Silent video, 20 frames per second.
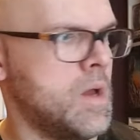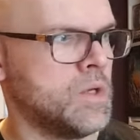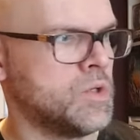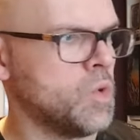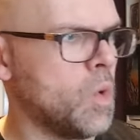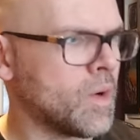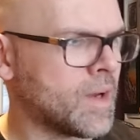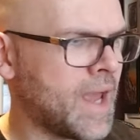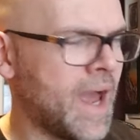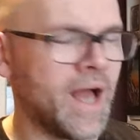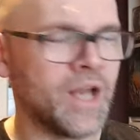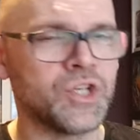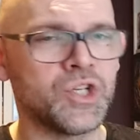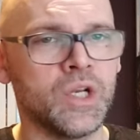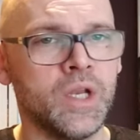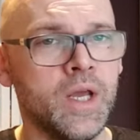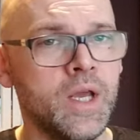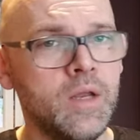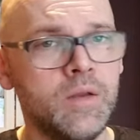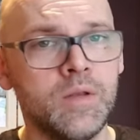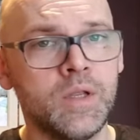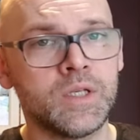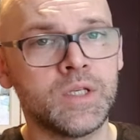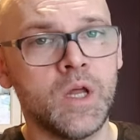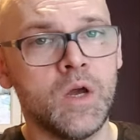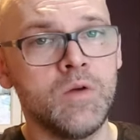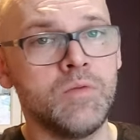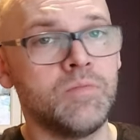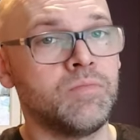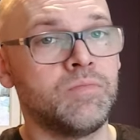Sort of casually,
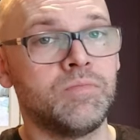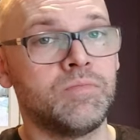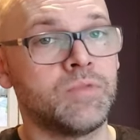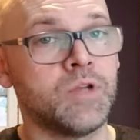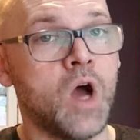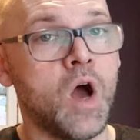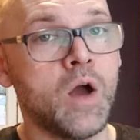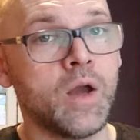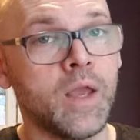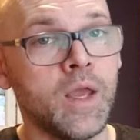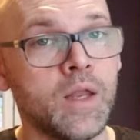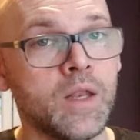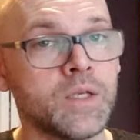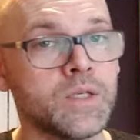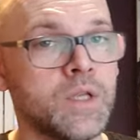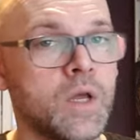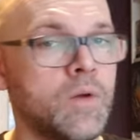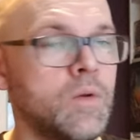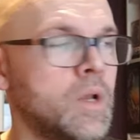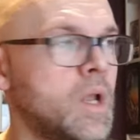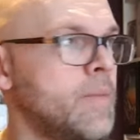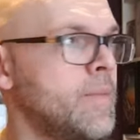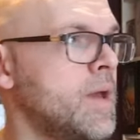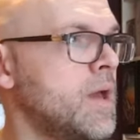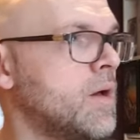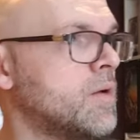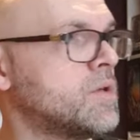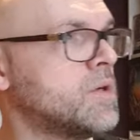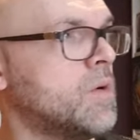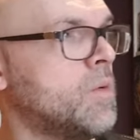there's no target, there's no
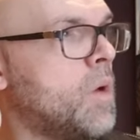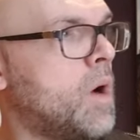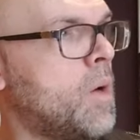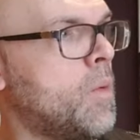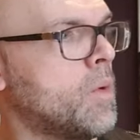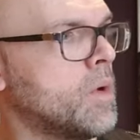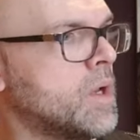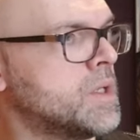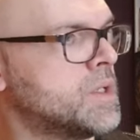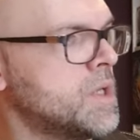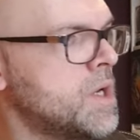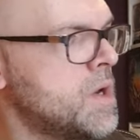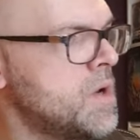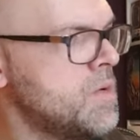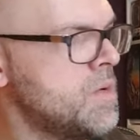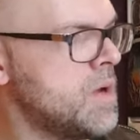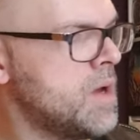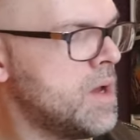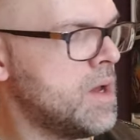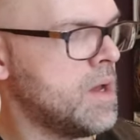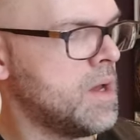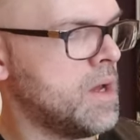limit to what I want to do.